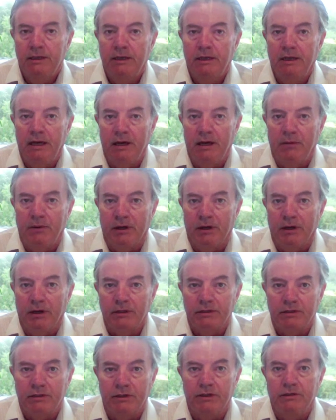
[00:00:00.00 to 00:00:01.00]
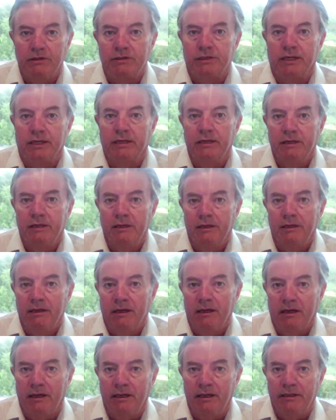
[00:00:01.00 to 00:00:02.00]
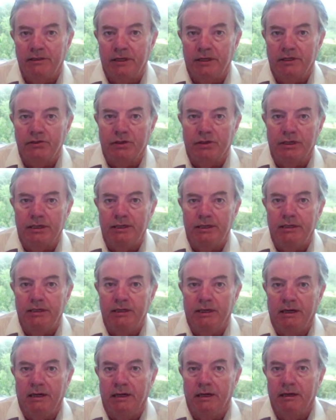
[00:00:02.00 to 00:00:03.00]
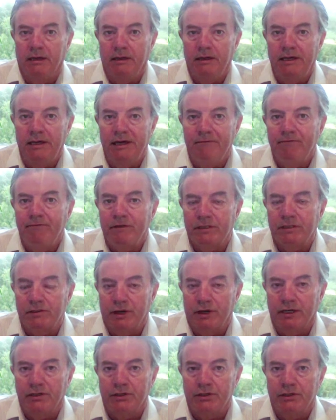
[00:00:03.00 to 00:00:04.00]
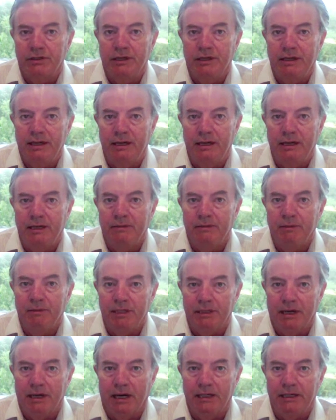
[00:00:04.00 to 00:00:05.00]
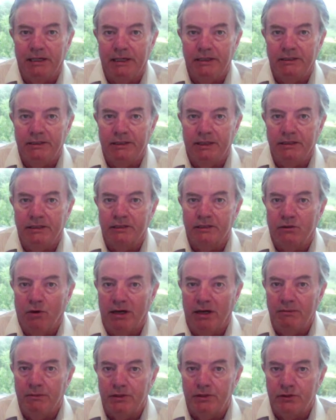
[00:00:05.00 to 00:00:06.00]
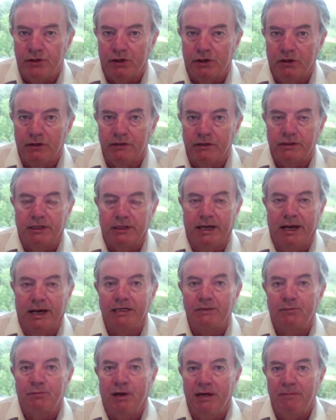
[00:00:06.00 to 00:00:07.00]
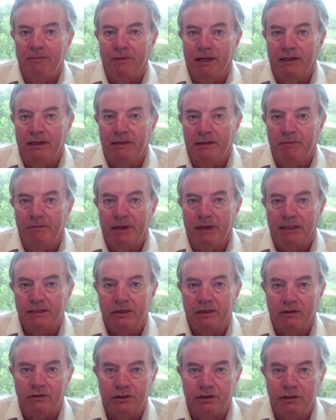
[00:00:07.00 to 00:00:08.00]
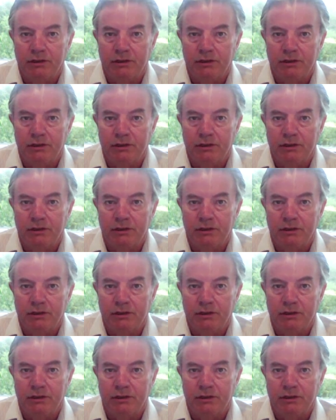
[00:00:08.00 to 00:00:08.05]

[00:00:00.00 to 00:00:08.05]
And we also are using uh, essentially uh, infrastructure in Metates that is quite mature. There's a gas pipeline that Mexico just